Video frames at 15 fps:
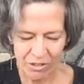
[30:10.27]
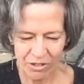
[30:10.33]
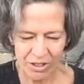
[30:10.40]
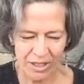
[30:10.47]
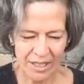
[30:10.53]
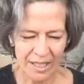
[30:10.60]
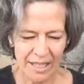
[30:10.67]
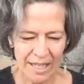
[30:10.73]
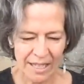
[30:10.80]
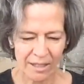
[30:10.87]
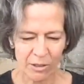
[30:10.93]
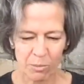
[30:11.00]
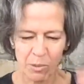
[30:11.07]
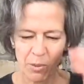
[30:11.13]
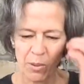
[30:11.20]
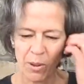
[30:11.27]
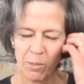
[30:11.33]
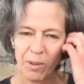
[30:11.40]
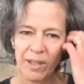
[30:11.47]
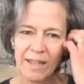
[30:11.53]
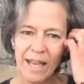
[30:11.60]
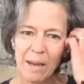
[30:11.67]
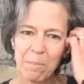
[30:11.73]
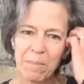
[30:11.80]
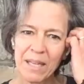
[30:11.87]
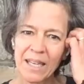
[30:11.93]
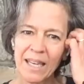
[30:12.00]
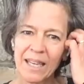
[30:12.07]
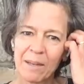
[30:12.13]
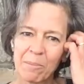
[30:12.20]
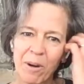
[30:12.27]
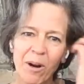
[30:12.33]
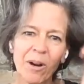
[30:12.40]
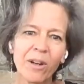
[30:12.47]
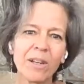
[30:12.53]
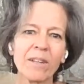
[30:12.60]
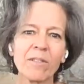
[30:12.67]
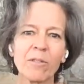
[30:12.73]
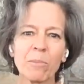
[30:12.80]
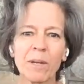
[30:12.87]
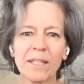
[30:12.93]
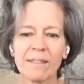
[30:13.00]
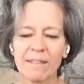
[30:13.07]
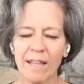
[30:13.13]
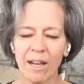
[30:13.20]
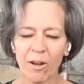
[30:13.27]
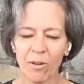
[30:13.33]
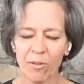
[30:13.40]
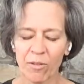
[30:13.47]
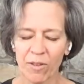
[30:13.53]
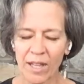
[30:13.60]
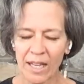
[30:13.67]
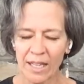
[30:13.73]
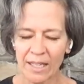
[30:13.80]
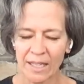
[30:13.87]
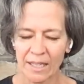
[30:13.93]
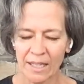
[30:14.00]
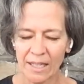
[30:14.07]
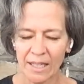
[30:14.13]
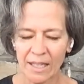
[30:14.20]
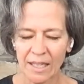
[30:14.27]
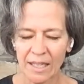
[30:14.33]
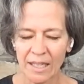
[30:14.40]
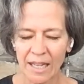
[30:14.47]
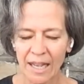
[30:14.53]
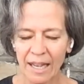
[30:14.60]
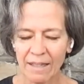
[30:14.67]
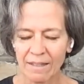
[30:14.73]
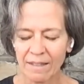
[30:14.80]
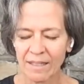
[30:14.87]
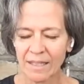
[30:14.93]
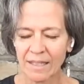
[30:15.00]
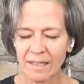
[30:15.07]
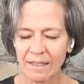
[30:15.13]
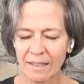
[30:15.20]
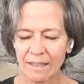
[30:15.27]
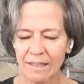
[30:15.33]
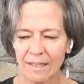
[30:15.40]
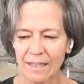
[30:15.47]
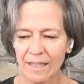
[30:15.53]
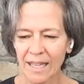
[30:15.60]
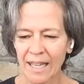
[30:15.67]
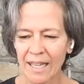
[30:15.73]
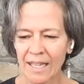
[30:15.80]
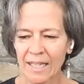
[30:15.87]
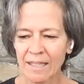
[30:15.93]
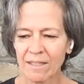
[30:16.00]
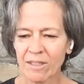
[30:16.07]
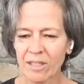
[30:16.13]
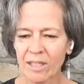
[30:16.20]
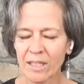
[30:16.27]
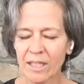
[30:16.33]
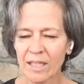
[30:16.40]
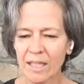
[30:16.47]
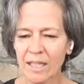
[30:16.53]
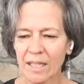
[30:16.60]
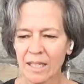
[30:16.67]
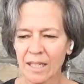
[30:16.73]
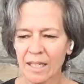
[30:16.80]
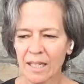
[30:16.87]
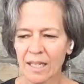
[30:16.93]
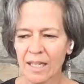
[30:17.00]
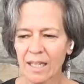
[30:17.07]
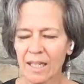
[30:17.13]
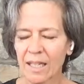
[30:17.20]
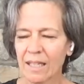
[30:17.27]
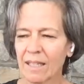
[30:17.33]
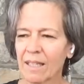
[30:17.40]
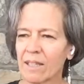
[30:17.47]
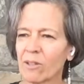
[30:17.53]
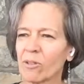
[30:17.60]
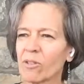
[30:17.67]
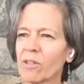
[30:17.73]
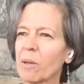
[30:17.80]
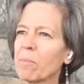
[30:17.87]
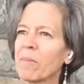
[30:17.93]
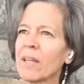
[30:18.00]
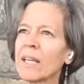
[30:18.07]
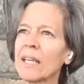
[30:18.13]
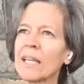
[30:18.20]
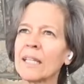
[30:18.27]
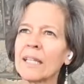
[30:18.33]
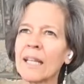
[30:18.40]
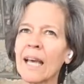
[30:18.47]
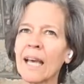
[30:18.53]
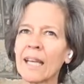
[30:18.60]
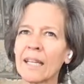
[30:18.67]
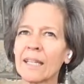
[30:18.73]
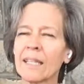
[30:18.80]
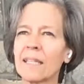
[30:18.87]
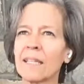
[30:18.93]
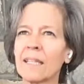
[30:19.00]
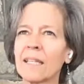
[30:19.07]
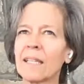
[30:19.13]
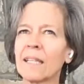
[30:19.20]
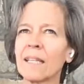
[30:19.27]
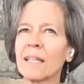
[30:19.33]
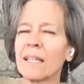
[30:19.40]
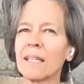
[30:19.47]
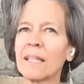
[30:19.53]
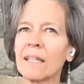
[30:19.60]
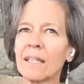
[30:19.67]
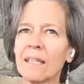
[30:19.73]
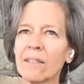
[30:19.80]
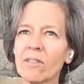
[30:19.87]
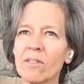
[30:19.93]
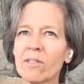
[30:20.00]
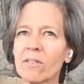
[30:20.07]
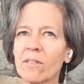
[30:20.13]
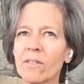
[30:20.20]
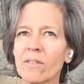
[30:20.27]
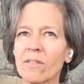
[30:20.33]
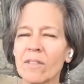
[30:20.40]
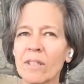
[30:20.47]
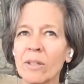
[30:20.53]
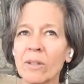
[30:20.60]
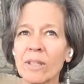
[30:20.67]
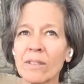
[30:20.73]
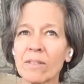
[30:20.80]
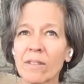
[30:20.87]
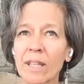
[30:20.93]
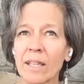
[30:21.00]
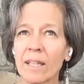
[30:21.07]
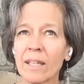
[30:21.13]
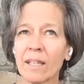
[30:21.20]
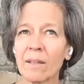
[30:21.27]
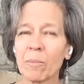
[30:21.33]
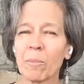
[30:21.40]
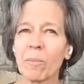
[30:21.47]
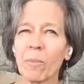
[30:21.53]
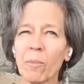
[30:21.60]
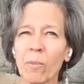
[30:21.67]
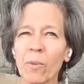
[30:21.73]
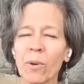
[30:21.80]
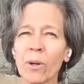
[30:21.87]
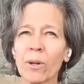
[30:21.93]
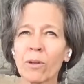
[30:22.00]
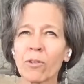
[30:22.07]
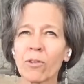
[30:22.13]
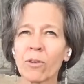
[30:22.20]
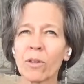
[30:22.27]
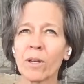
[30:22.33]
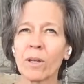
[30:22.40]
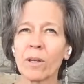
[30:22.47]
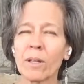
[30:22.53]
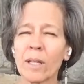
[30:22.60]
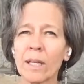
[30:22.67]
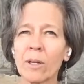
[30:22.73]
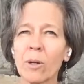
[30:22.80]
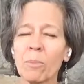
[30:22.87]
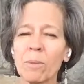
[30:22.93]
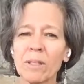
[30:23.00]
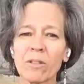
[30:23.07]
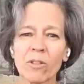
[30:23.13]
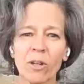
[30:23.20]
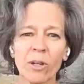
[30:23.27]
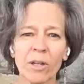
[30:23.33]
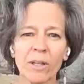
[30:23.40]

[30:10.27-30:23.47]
to connect more with that being part of myself, that essence, and something in that, this stillness that works, that opens